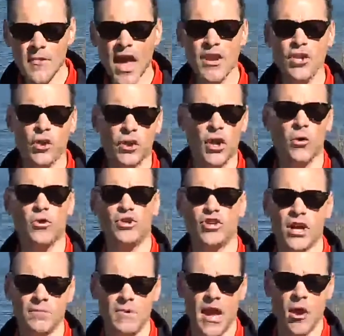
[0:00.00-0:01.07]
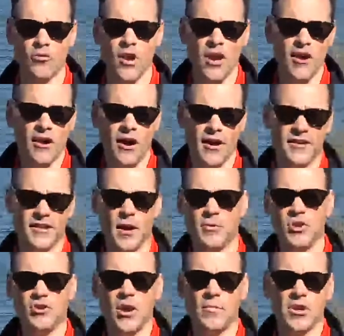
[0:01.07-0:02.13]
And you can always check me out on
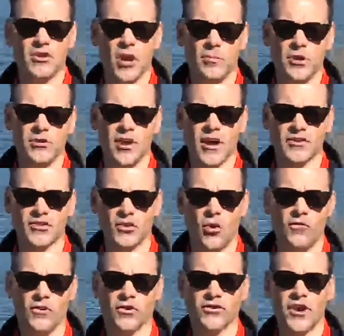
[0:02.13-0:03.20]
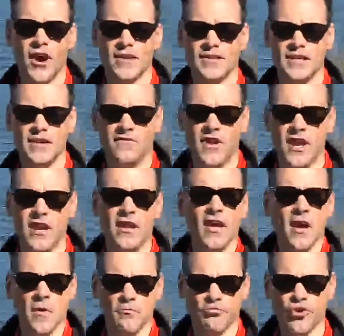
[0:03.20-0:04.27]
www.stouffville.tv.
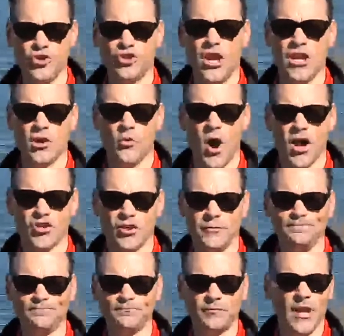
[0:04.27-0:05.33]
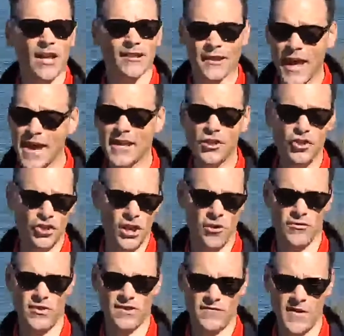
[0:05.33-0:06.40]
Appreciate you watching. Like and
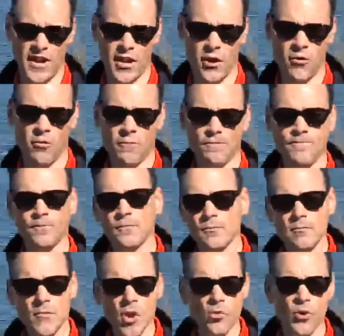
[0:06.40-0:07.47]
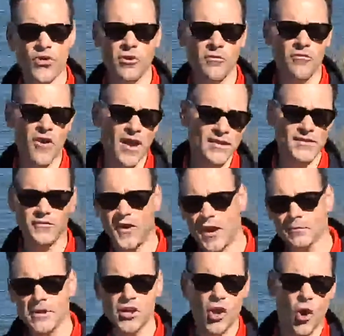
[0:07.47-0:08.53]
share this video with your friends,
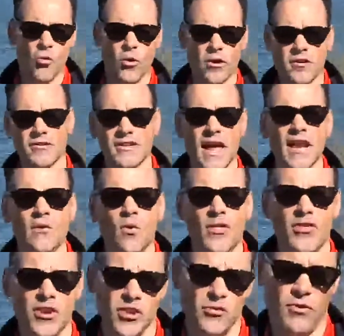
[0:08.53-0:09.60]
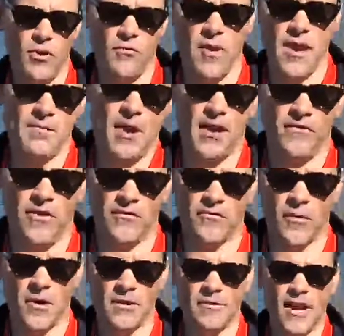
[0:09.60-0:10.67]
family, coworkers, anyone that you know may benefit
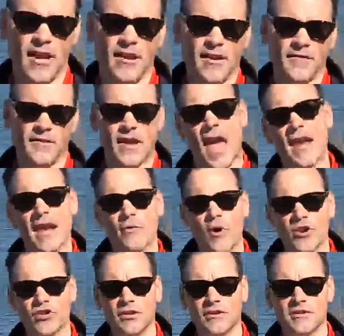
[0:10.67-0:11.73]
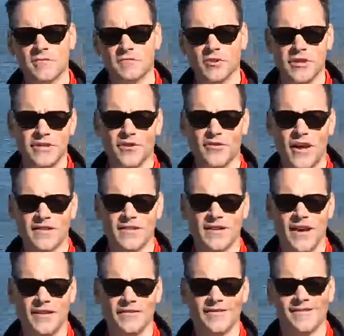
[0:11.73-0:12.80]
from it. Any questions, please don't
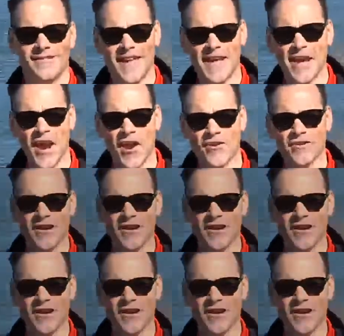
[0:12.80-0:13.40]
hesitate. Take care.